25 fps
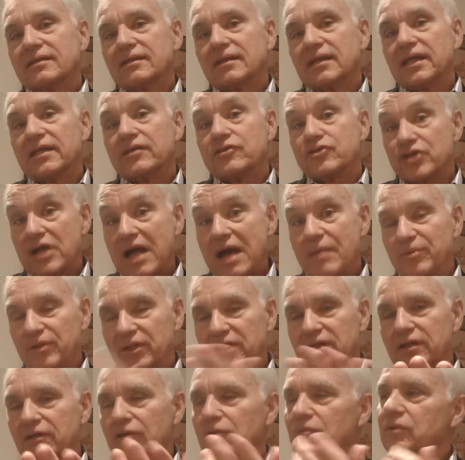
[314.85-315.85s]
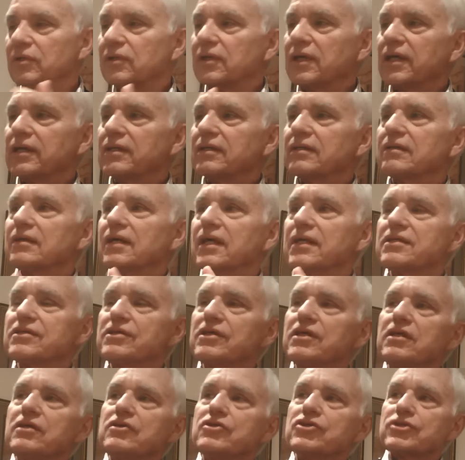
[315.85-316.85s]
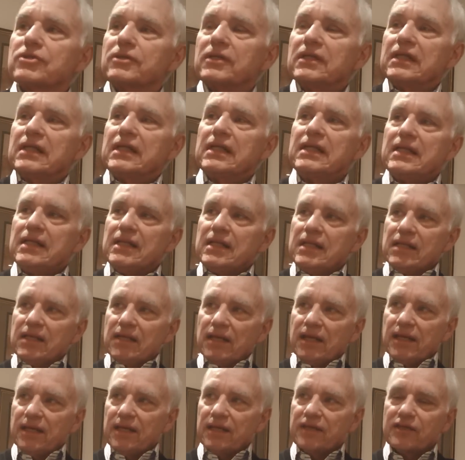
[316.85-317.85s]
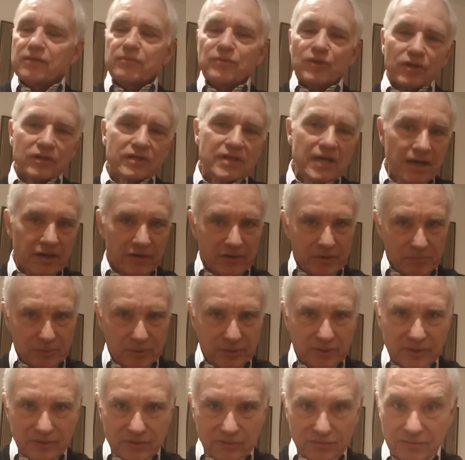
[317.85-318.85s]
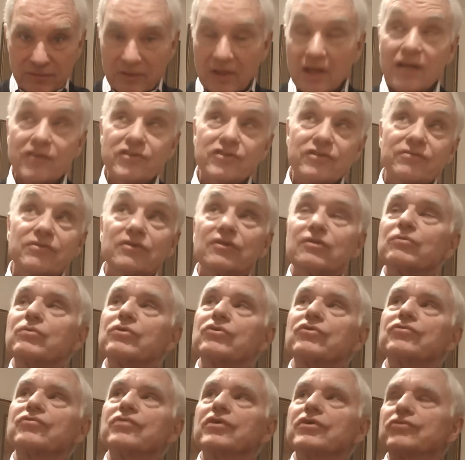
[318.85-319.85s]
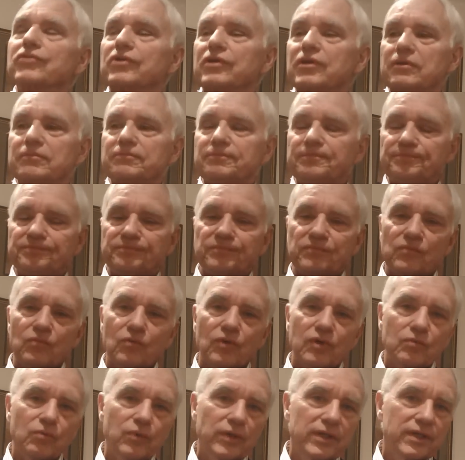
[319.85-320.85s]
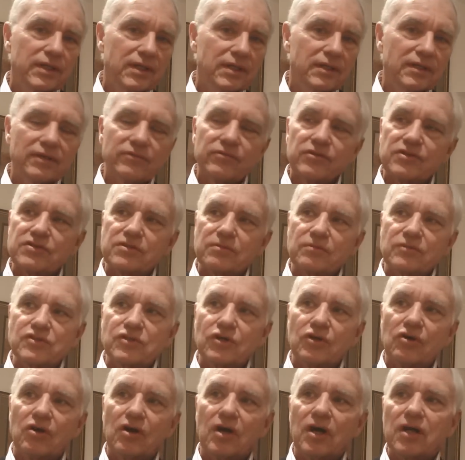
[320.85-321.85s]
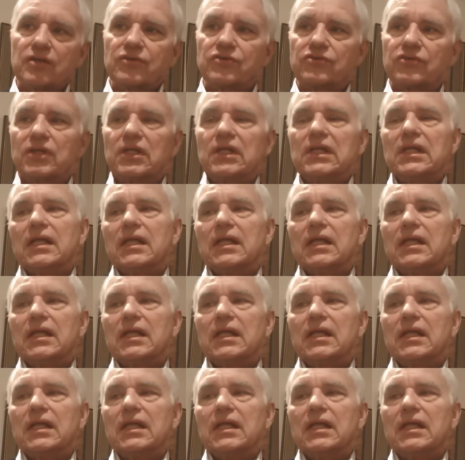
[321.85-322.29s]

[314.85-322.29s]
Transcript: In Chapel Hill, where I teach, a communitarian political philosopher was visiting one weekend, giving some talks.